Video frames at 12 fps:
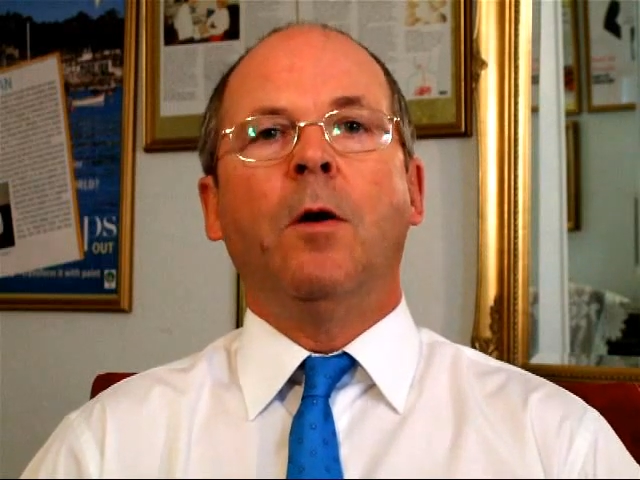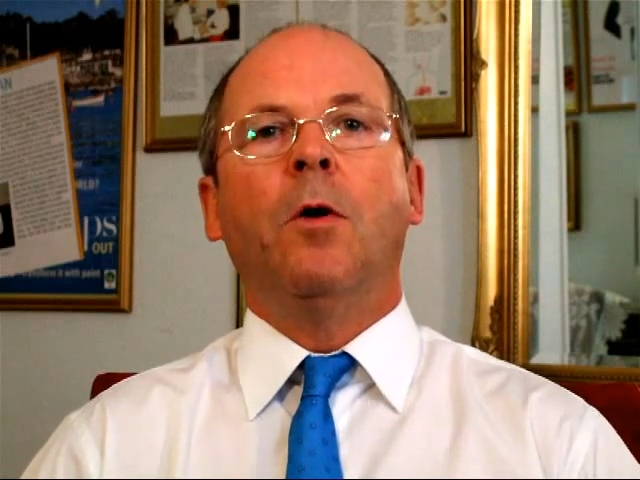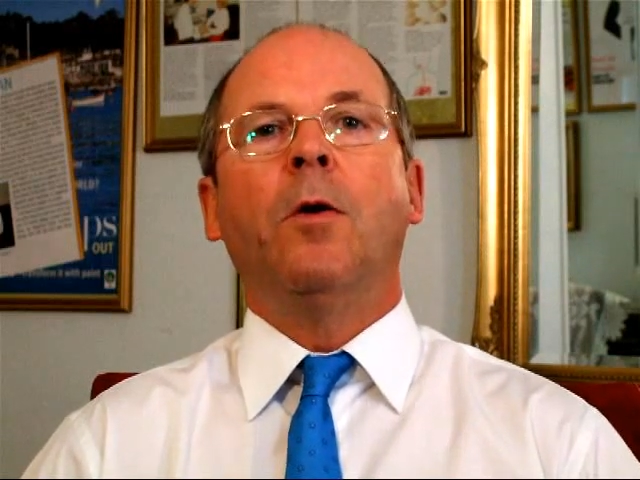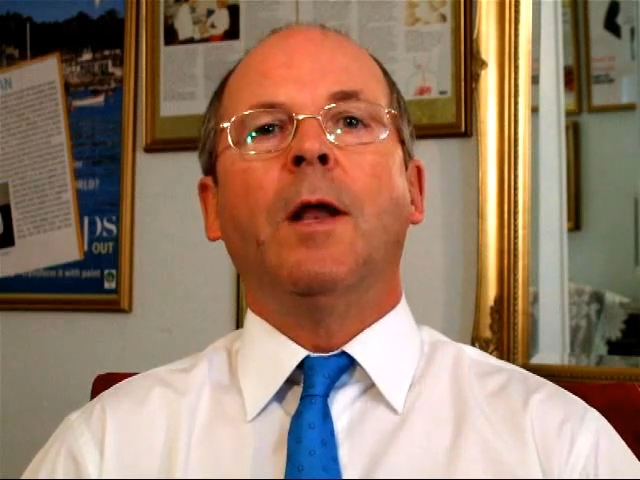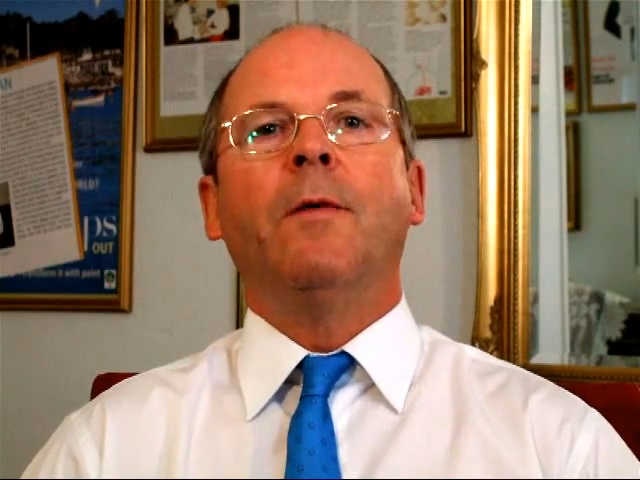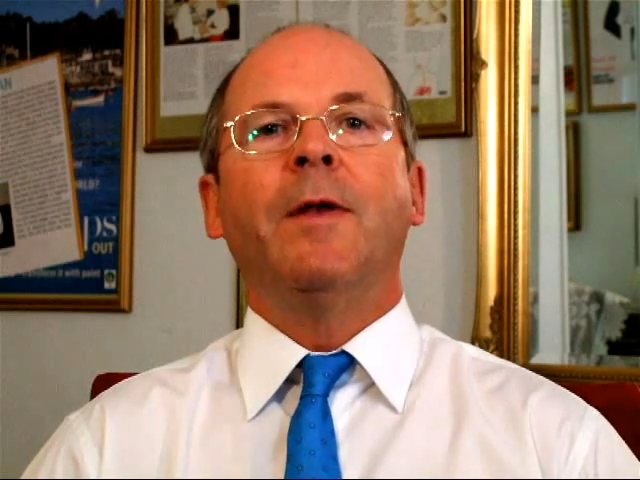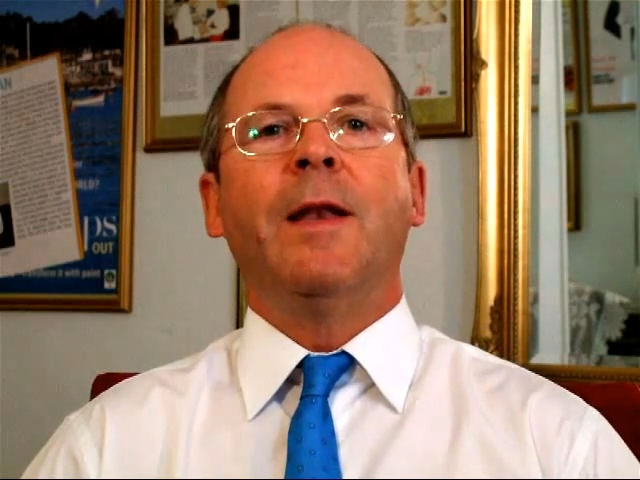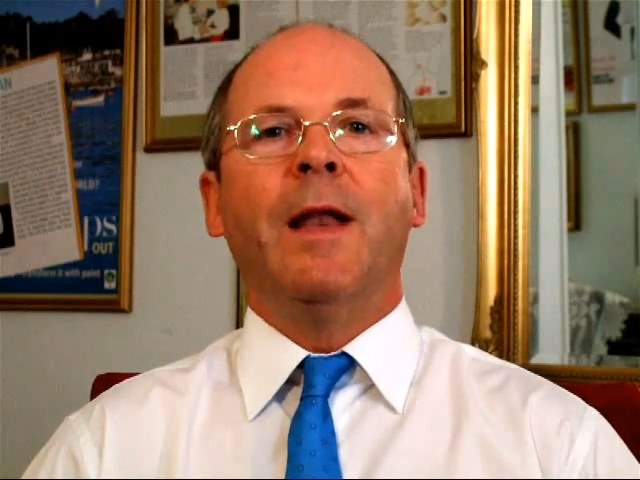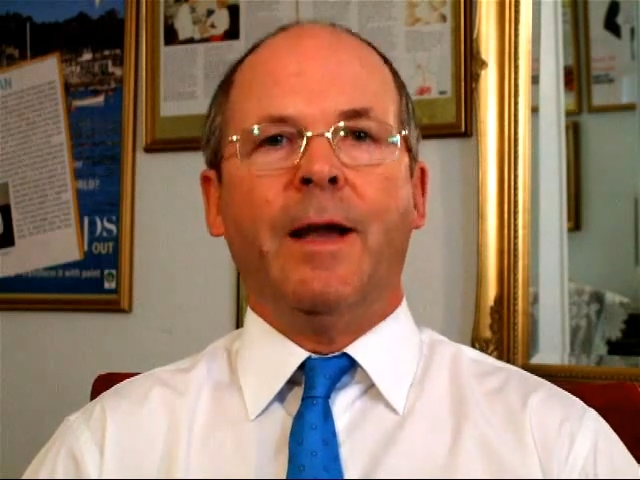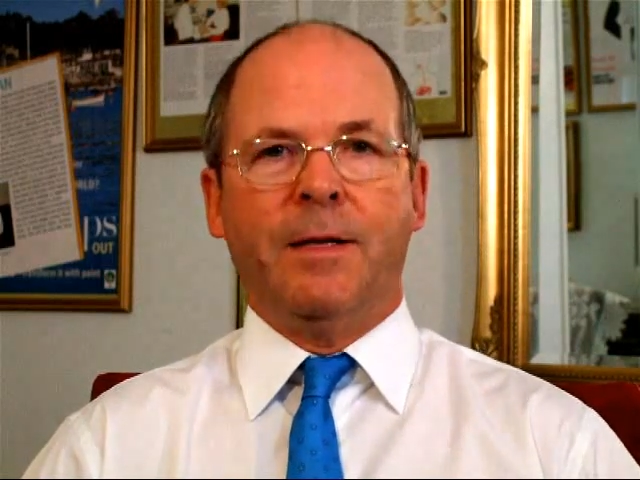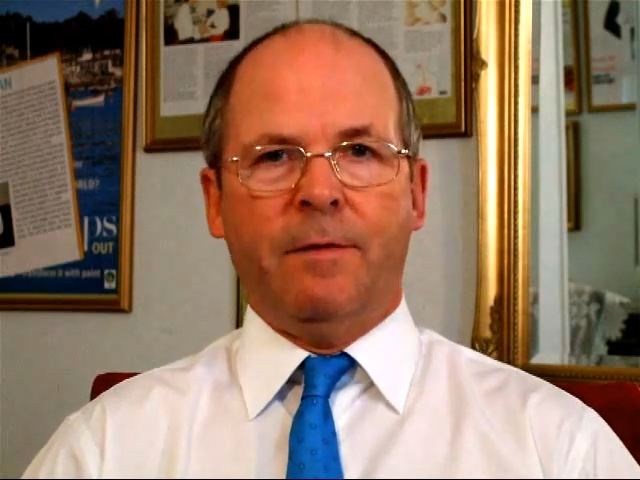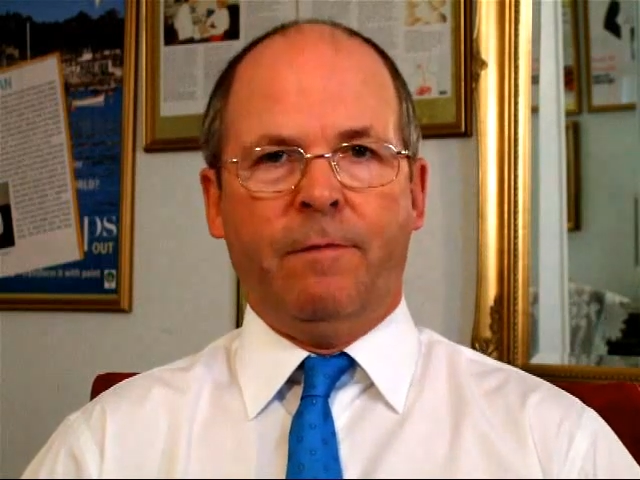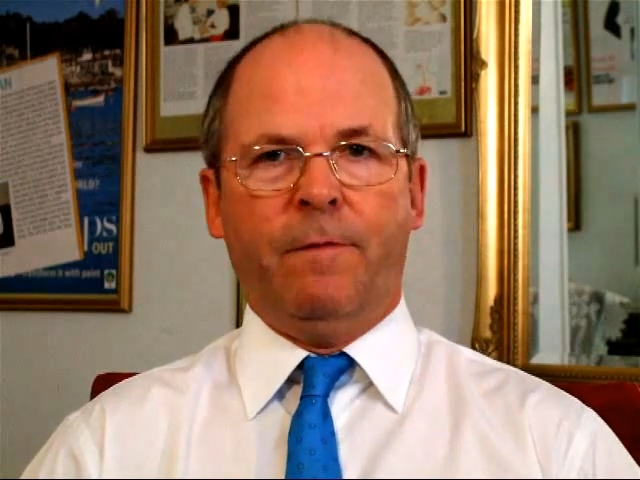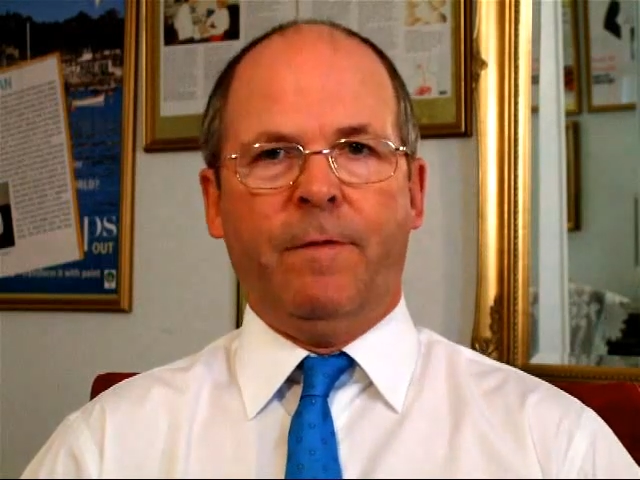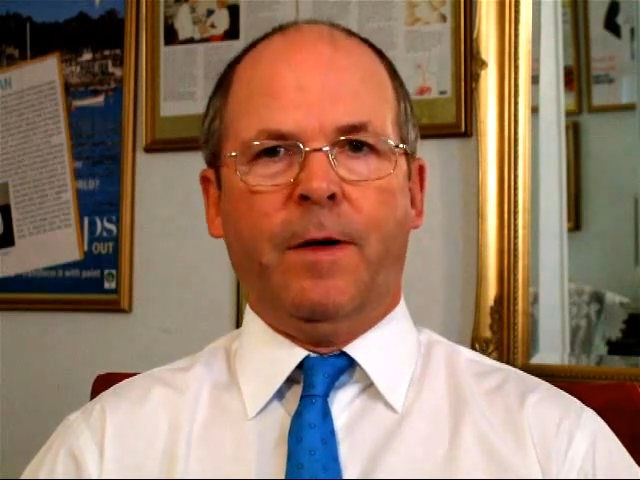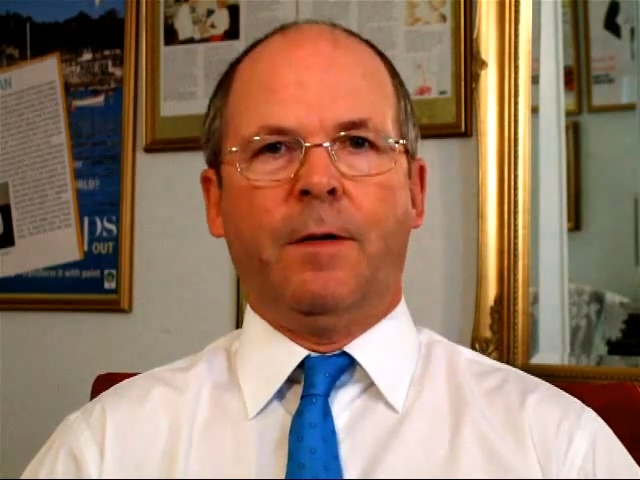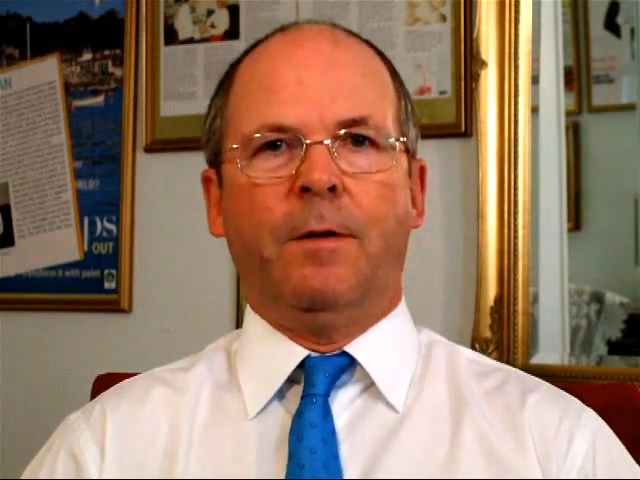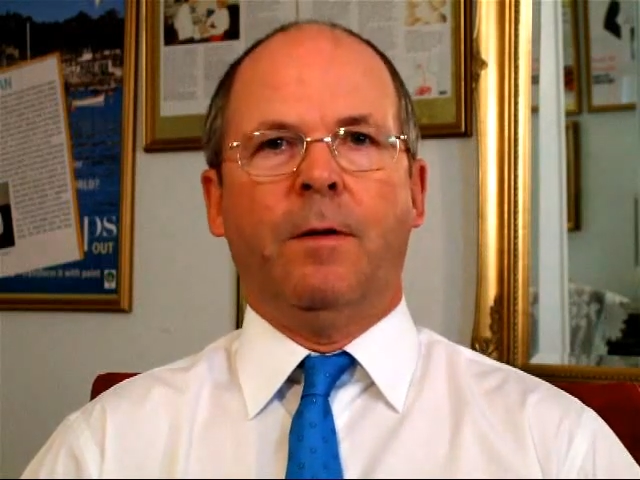or it'll have a negative
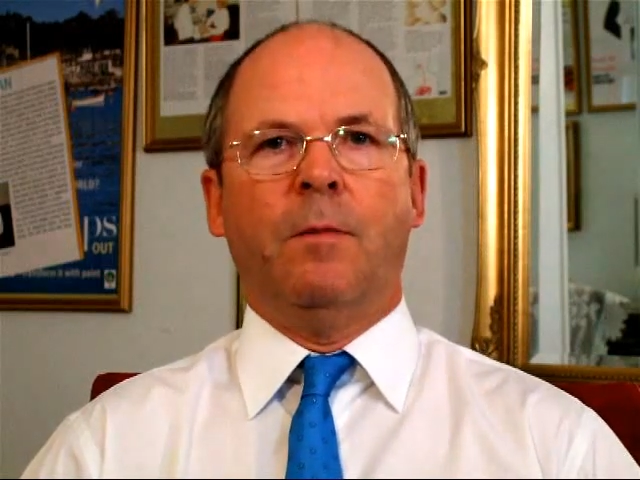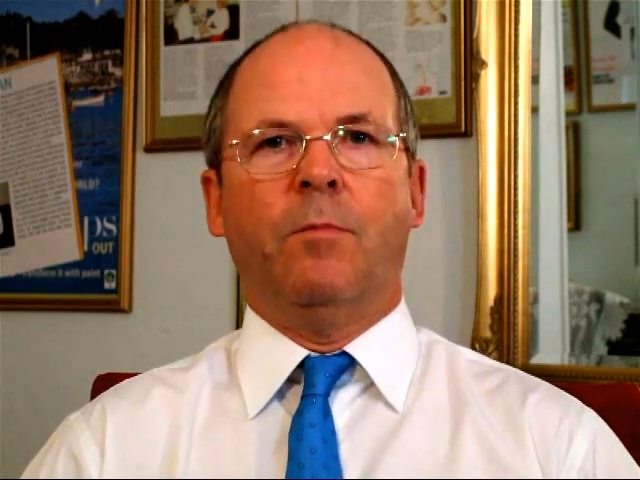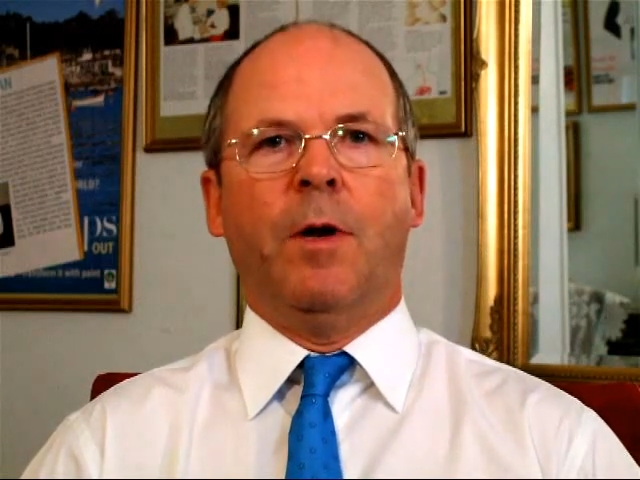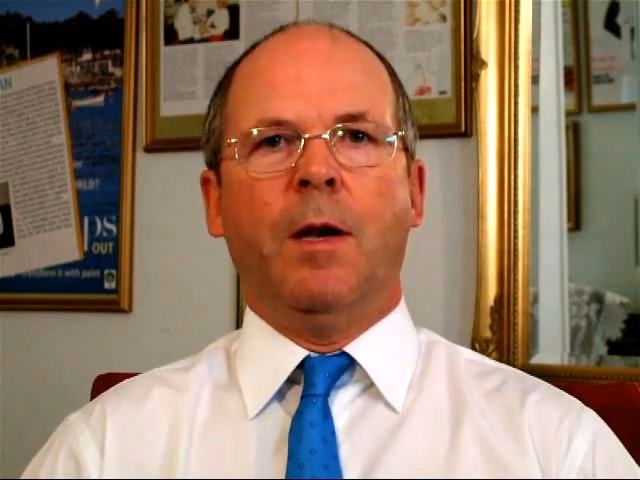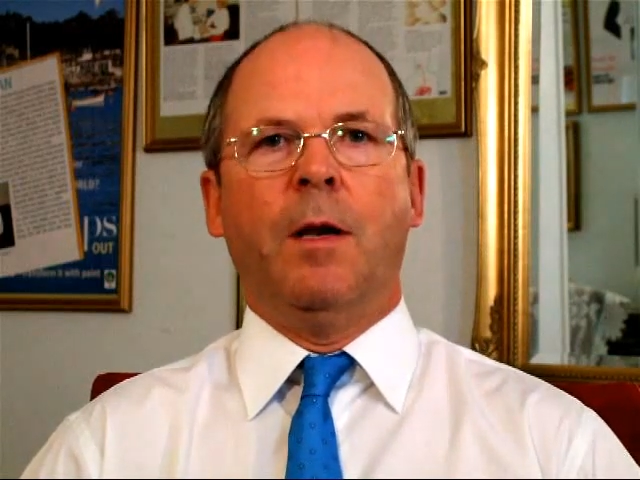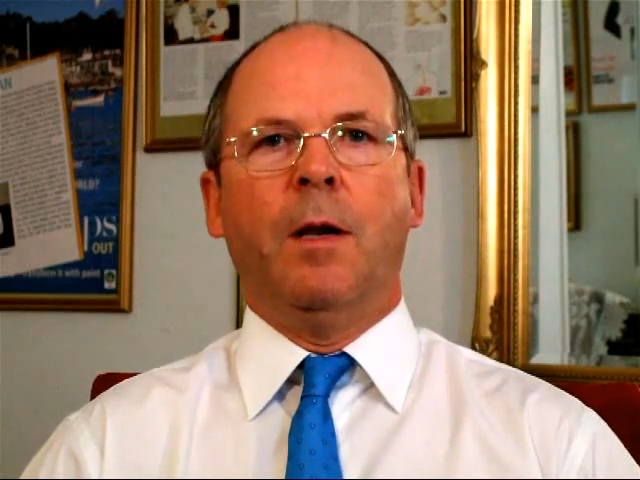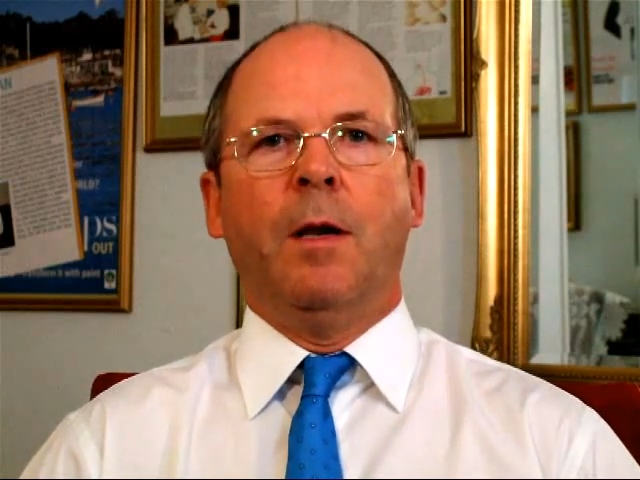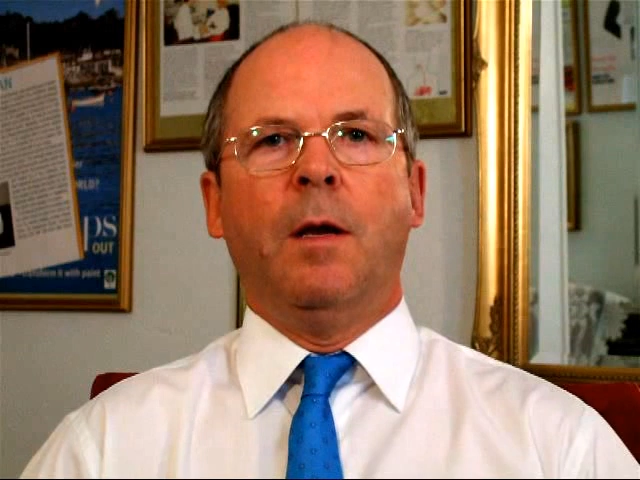effect on the brain.